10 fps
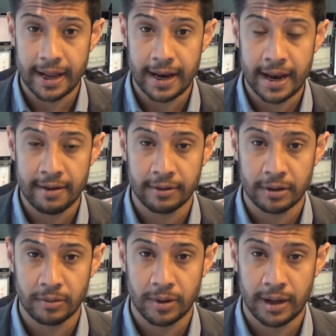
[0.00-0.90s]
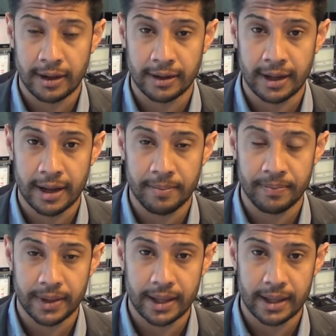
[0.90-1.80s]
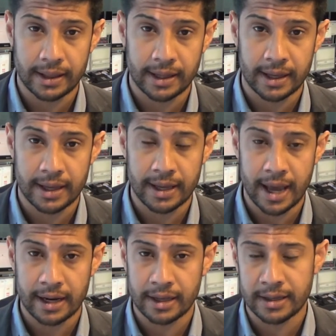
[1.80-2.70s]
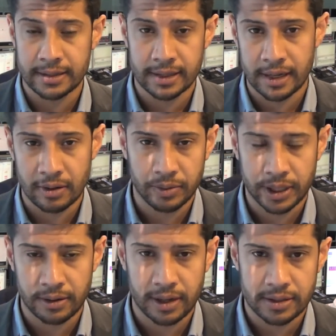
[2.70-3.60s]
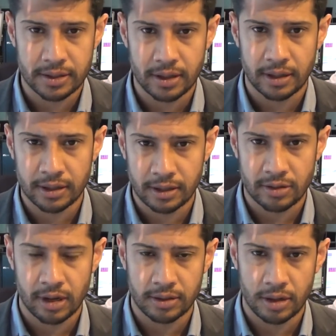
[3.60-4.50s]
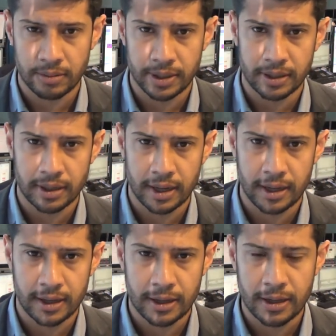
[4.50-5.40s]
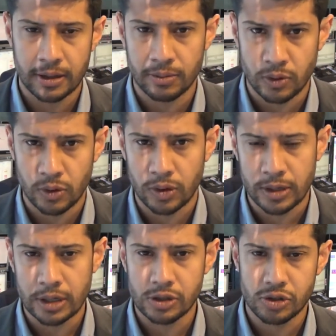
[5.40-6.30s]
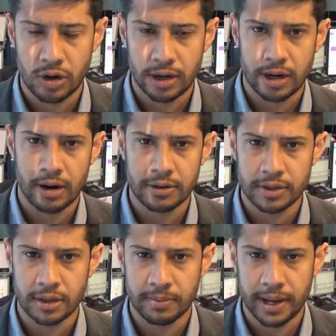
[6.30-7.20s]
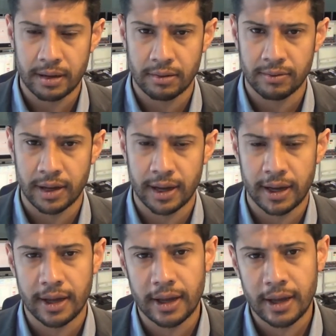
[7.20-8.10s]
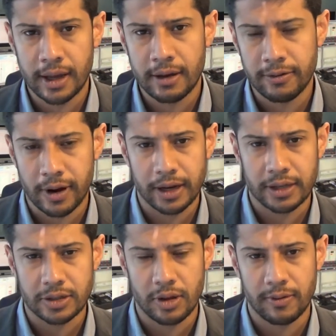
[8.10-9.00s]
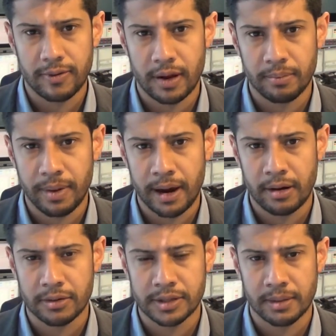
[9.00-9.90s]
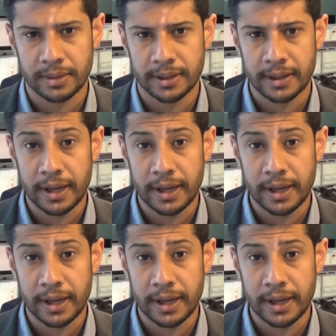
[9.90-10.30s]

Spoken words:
level, while the yen is weaker against the dollar, the dollar being the more stronger currency on the back of Friday's non-farm payrolls number.